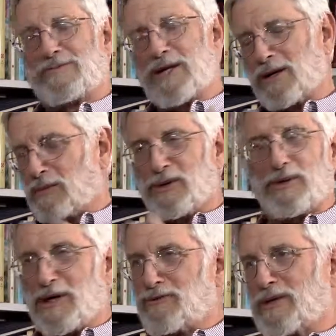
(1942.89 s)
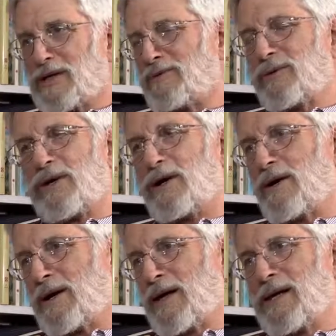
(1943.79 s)
terribly grateful to have you
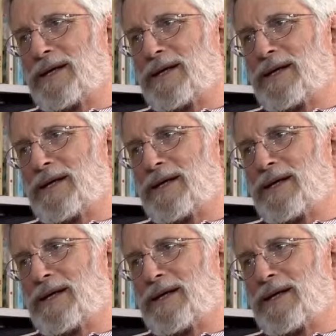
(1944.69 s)
here, and